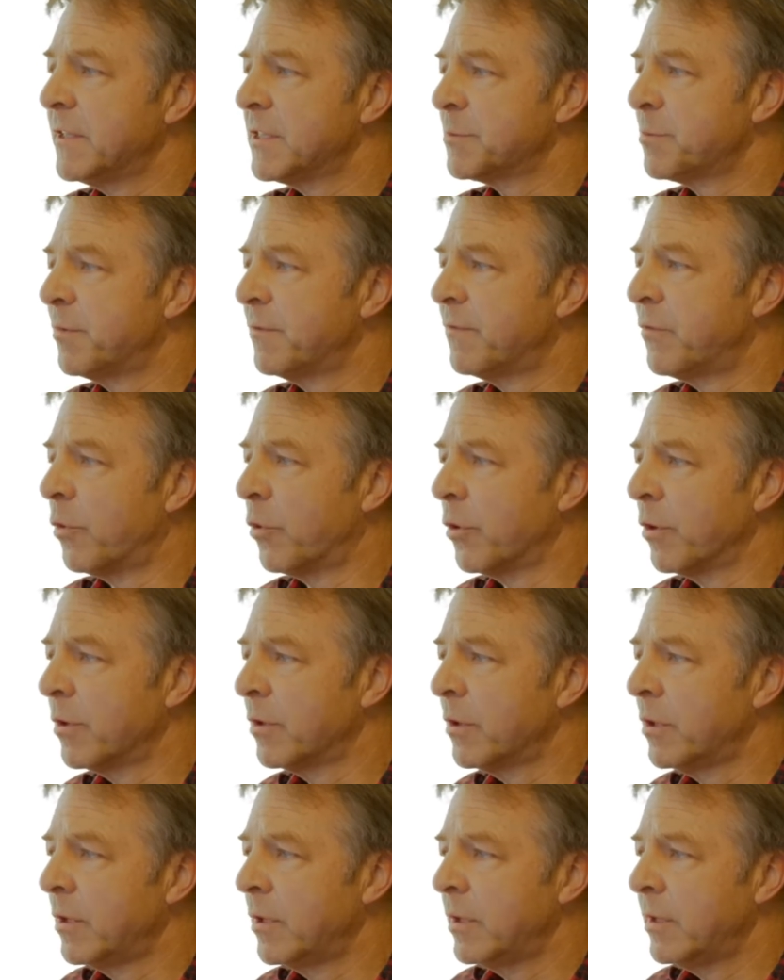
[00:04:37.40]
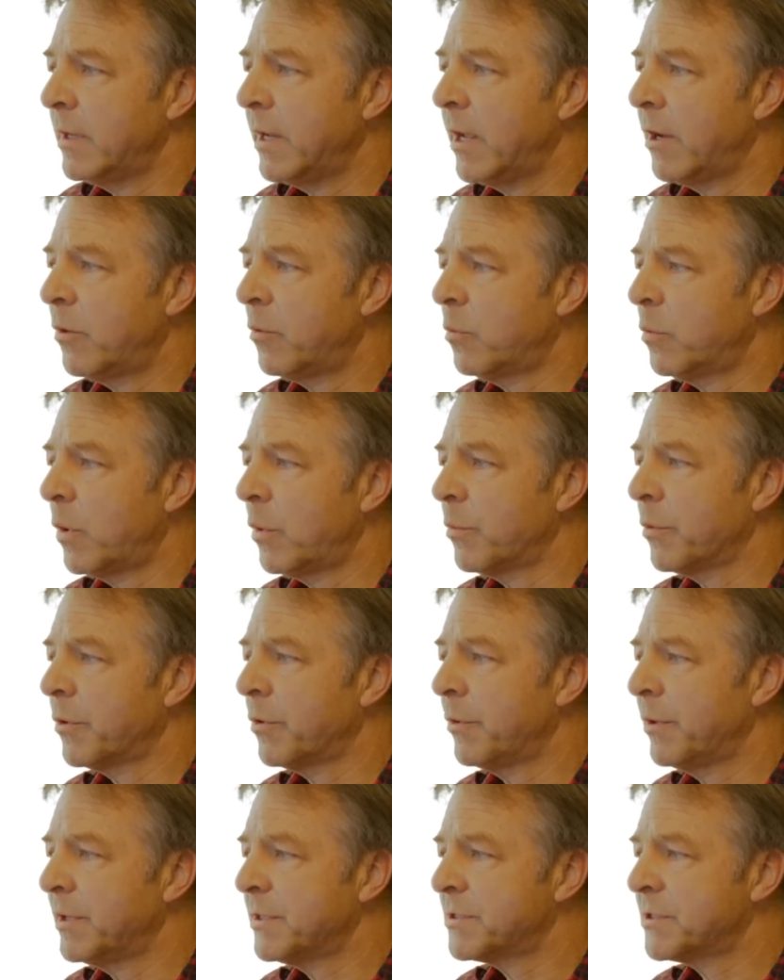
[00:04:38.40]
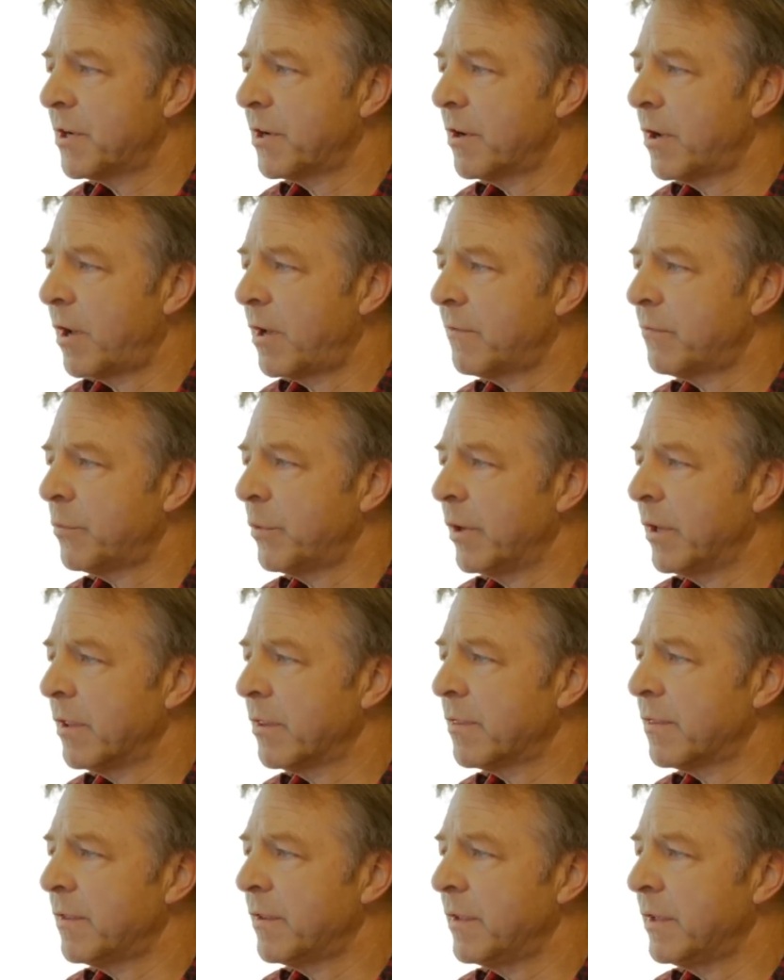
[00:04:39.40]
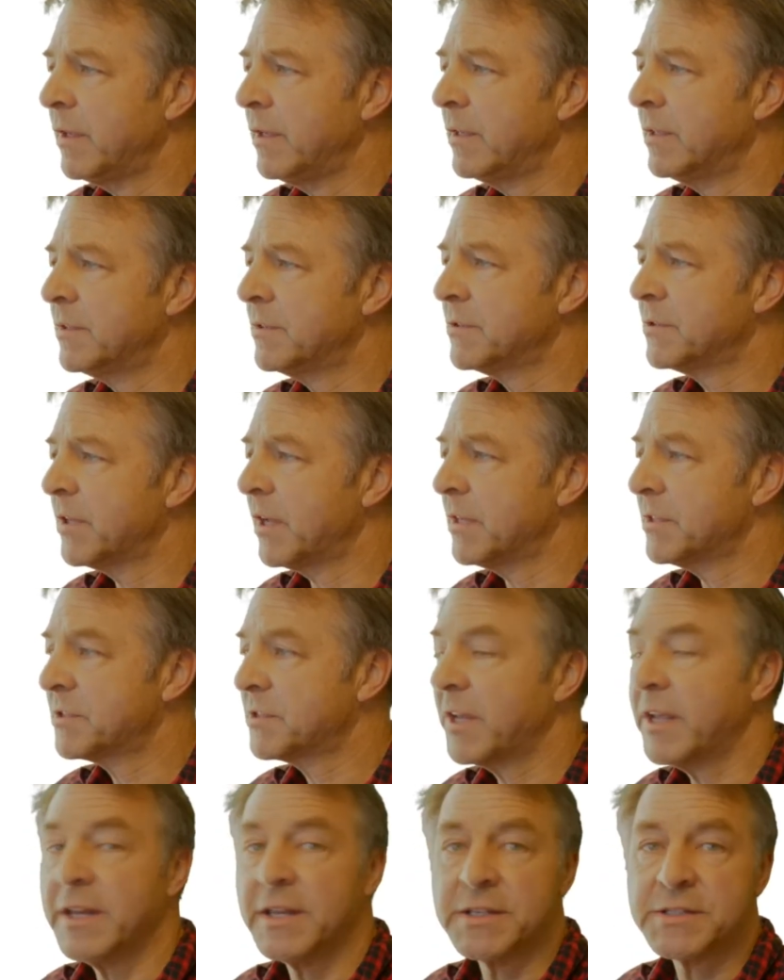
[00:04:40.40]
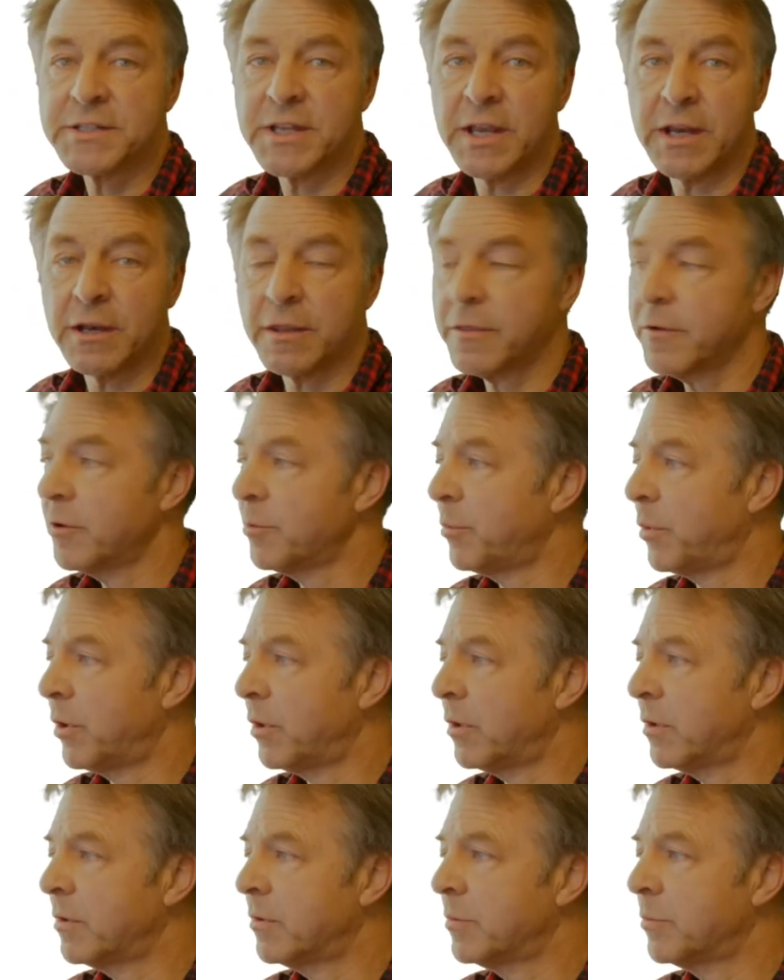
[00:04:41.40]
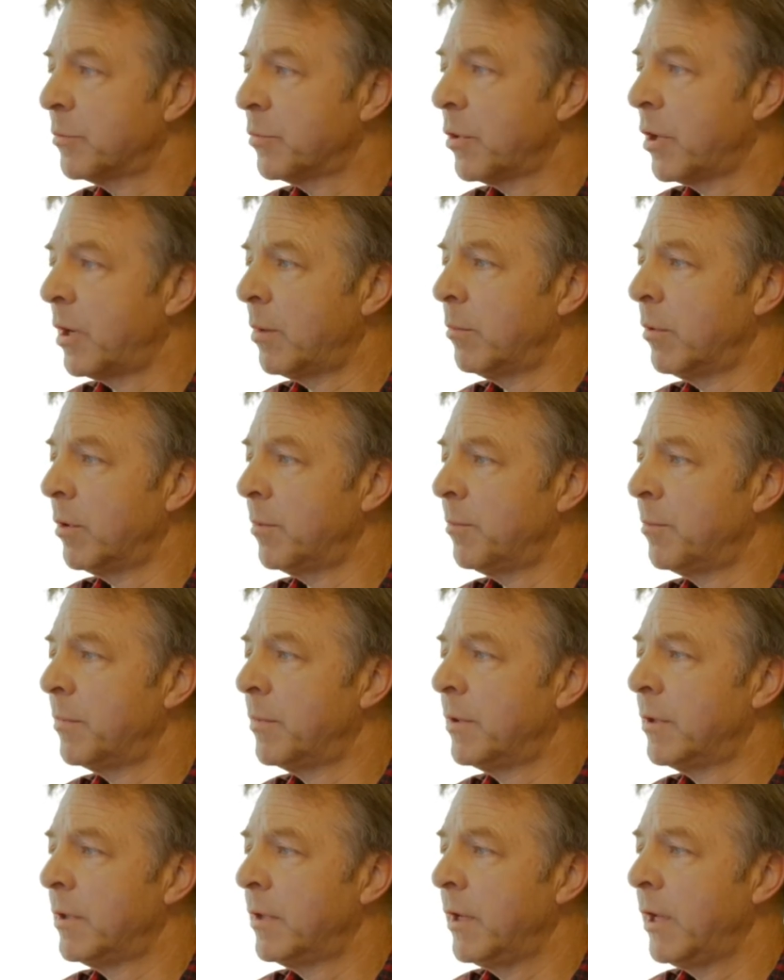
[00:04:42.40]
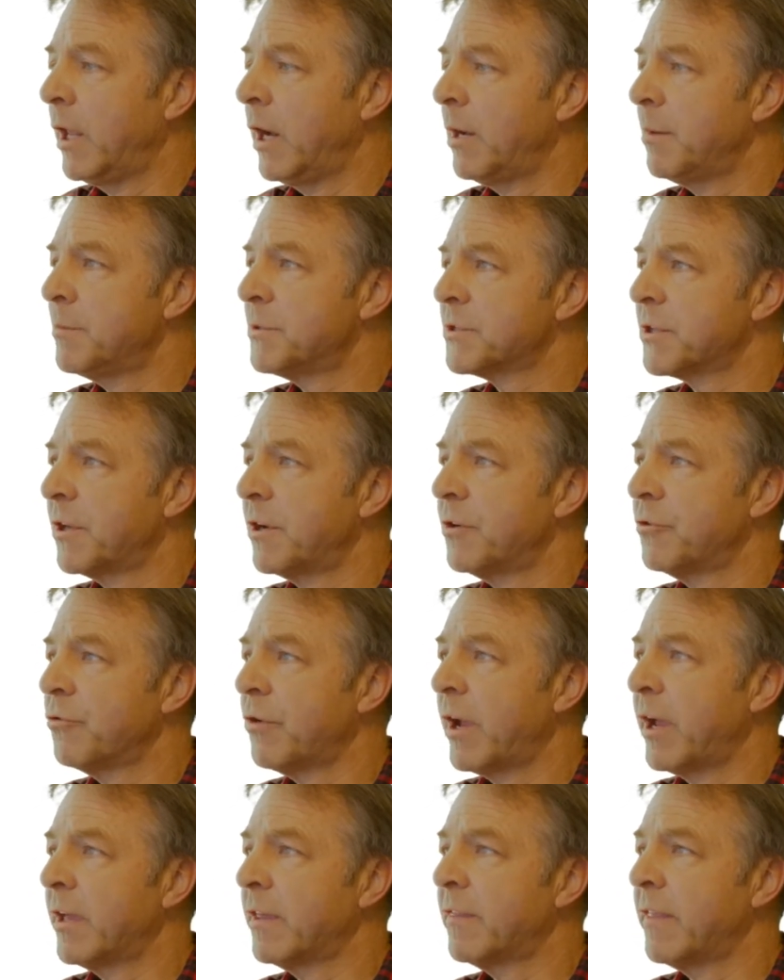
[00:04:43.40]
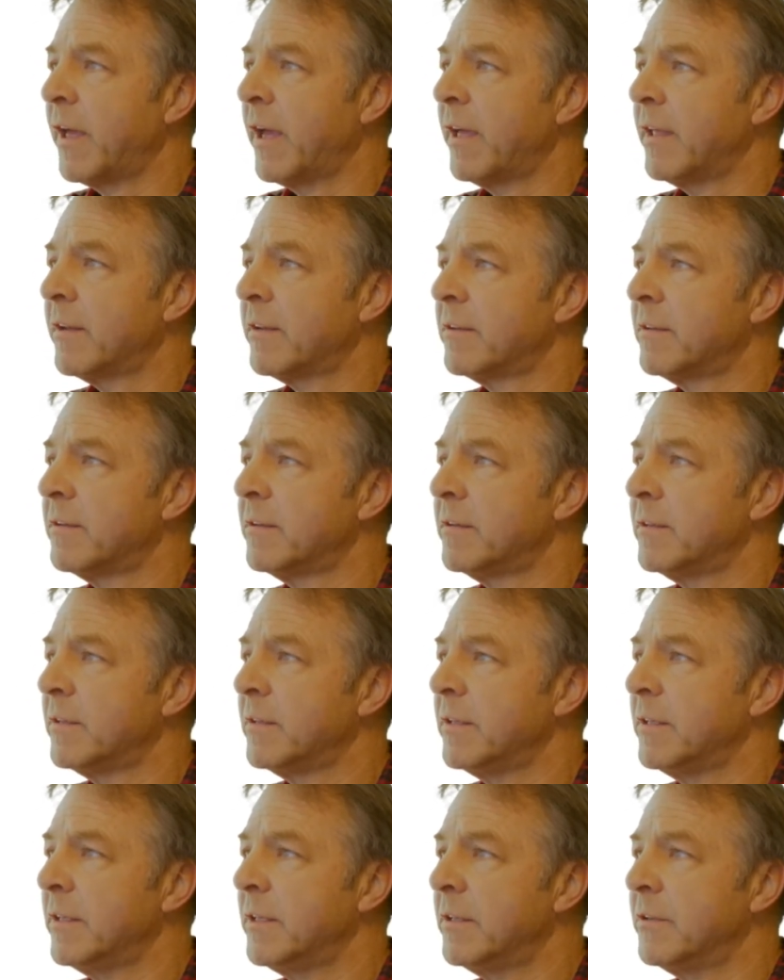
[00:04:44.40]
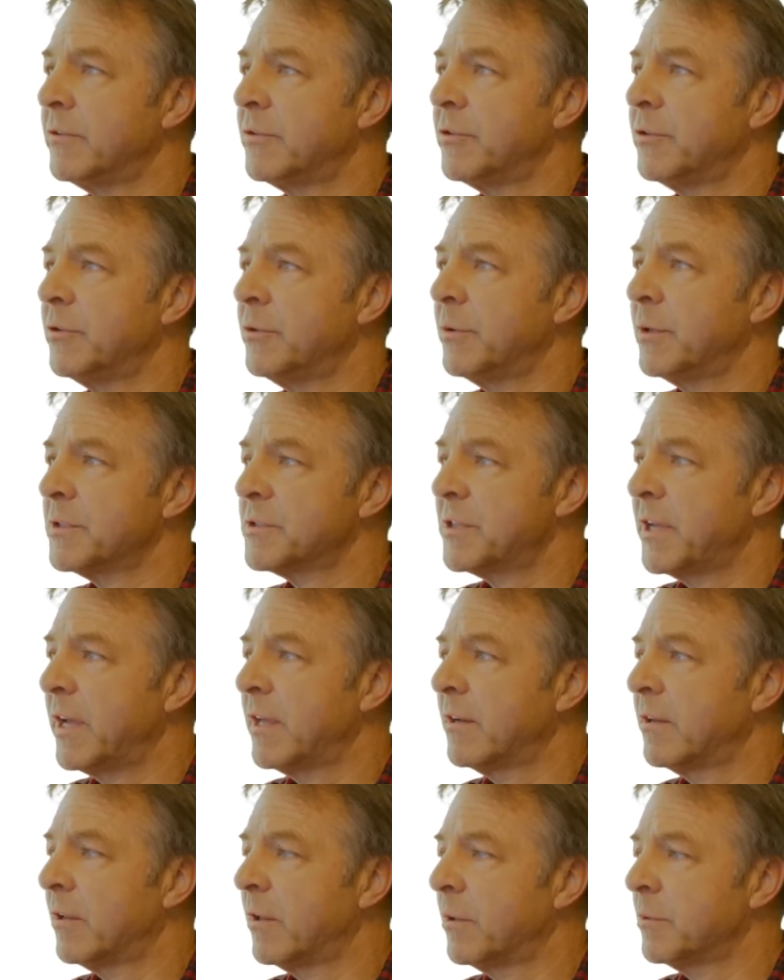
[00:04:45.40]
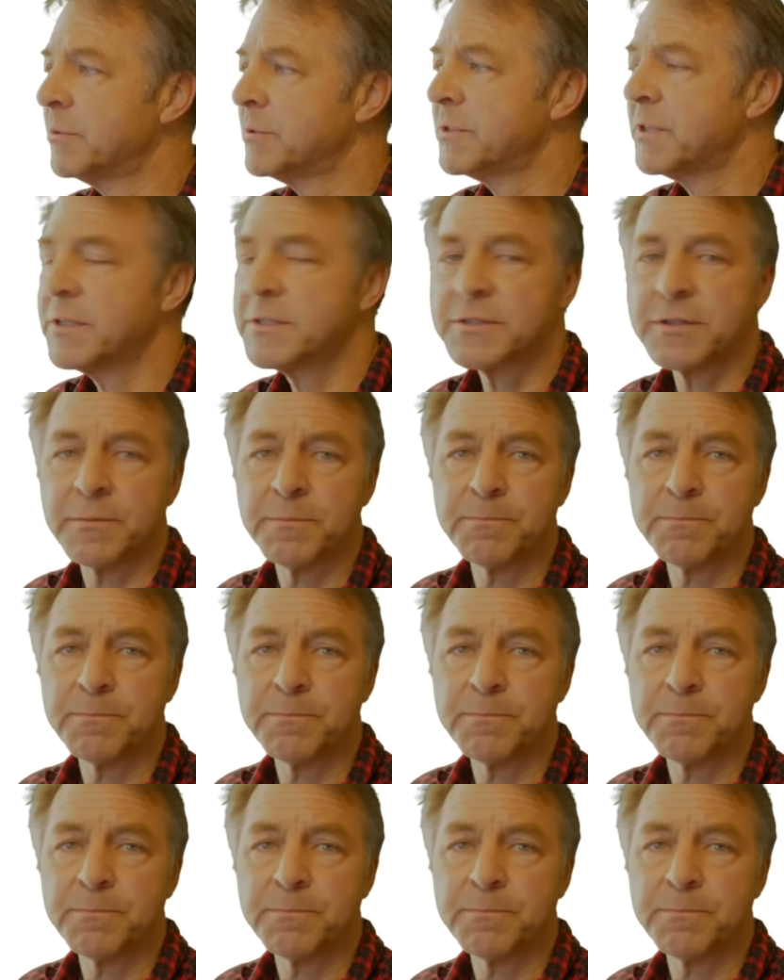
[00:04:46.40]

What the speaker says: before. Now, what we're going to start off with is a steady state thermal problem, and I'm just going to drag that into a standalone system.